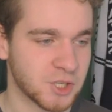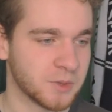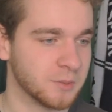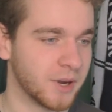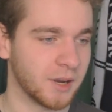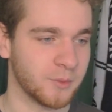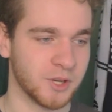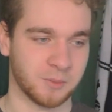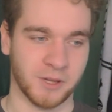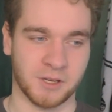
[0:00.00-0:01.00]
so many Bayern
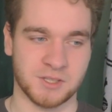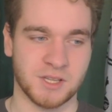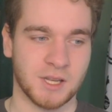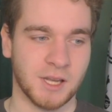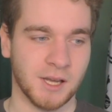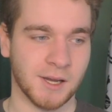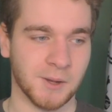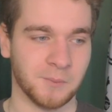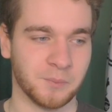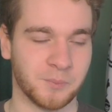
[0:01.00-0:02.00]
Munich players,
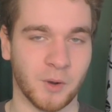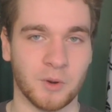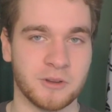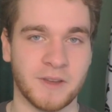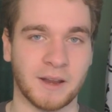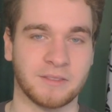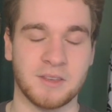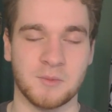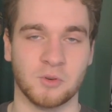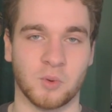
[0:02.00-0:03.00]
but when you've got a
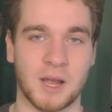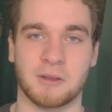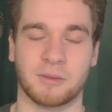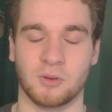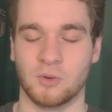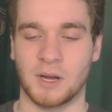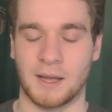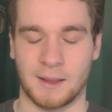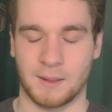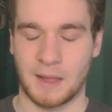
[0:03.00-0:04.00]
team who ran through
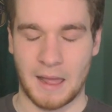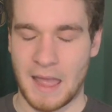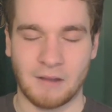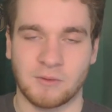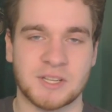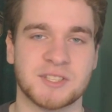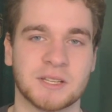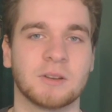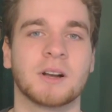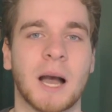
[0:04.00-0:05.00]
every
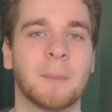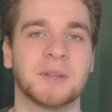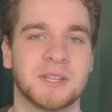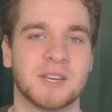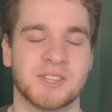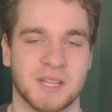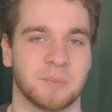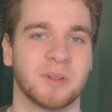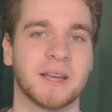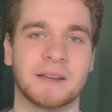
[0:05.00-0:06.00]
single competition they
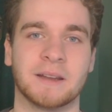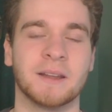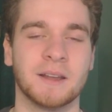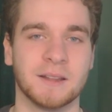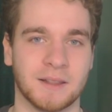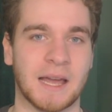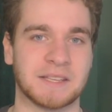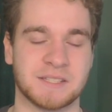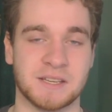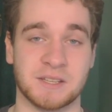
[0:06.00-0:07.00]
played in
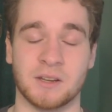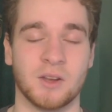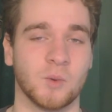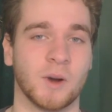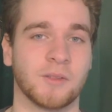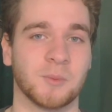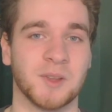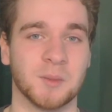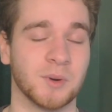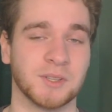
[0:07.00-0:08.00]
last season, whether it
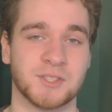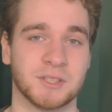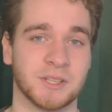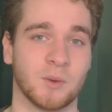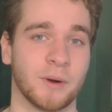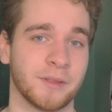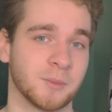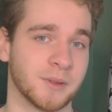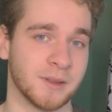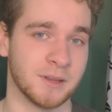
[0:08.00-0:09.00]
be the Bundesliga, whether
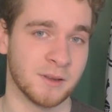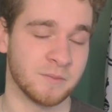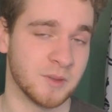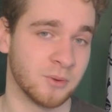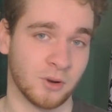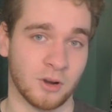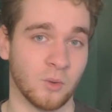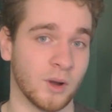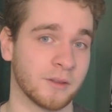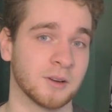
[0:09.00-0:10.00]
it be the DFB
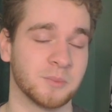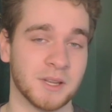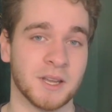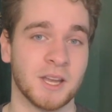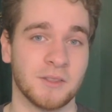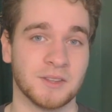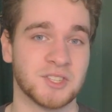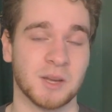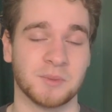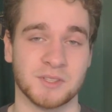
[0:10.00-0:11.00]
Pokal, whether it be the
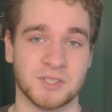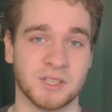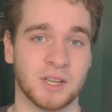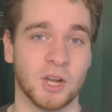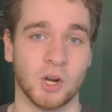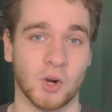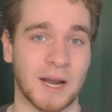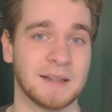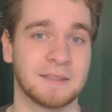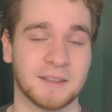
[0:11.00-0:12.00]
Champions League, or
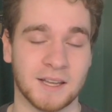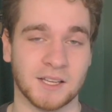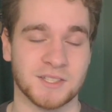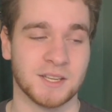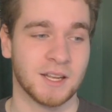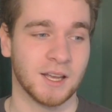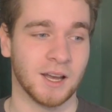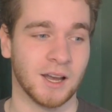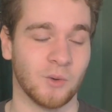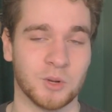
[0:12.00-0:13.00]
anything else,
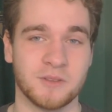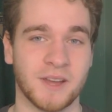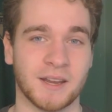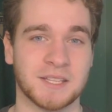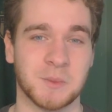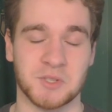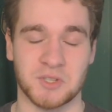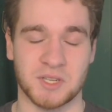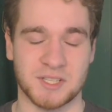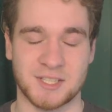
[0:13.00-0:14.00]
when you've got a team that
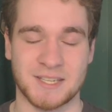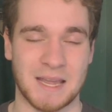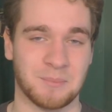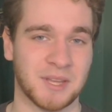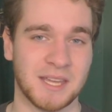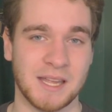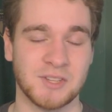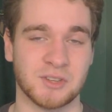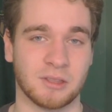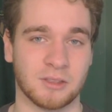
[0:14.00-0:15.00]
just
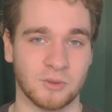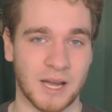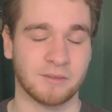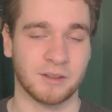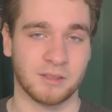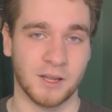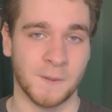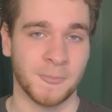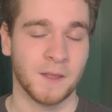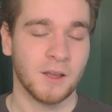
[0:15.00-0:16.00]
stampedes through everything,
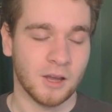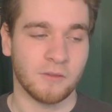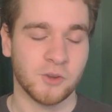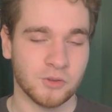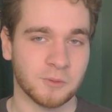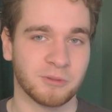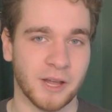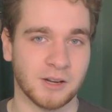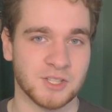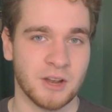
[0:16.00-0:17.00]
a few other
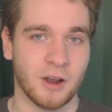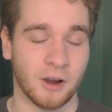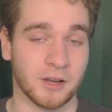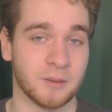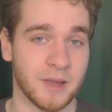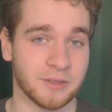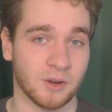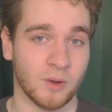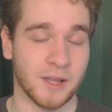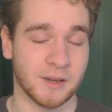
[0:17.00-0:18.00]
players are going to make
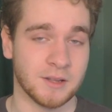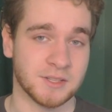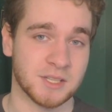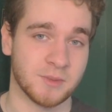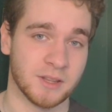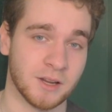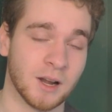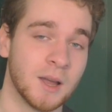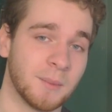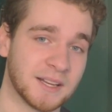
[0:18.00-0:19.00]
their way into your team of the
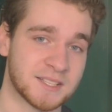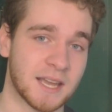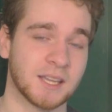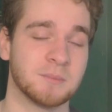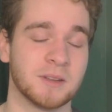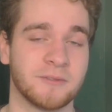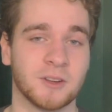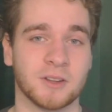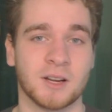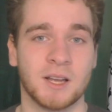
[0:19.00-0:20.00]
year. My second
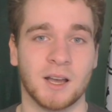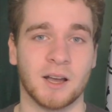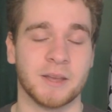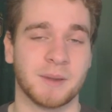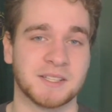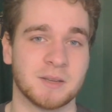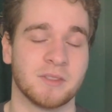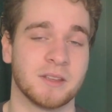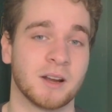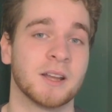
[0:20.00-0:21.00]
midfielder in my team of
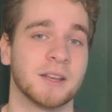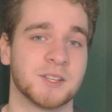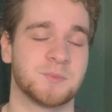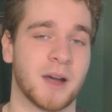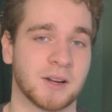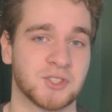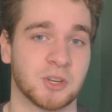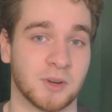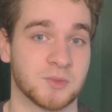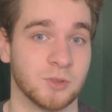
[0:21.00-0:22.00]
the year is Bayern's
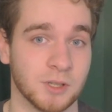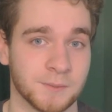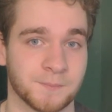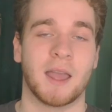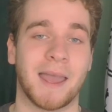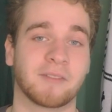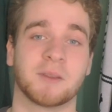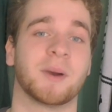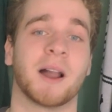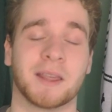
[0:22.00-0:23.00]
Thomas Müller.
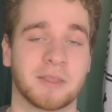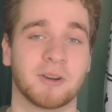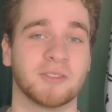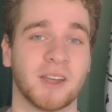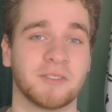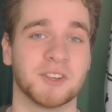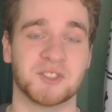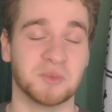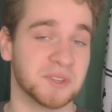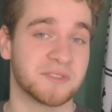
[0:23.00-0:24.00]
Everybody thought that this
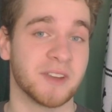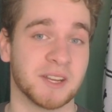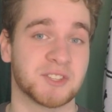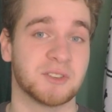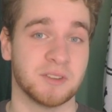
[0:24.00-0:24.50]
dude was finished 2